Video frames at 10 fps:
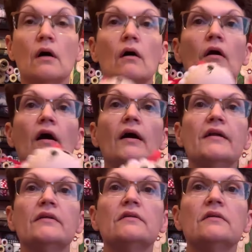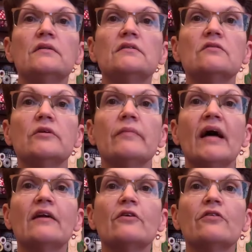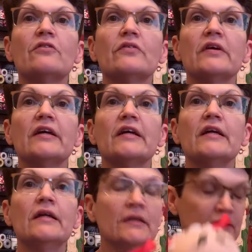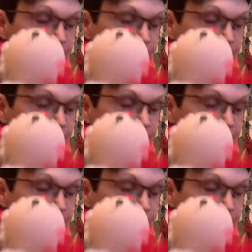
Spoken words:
Alright, so we made her 3.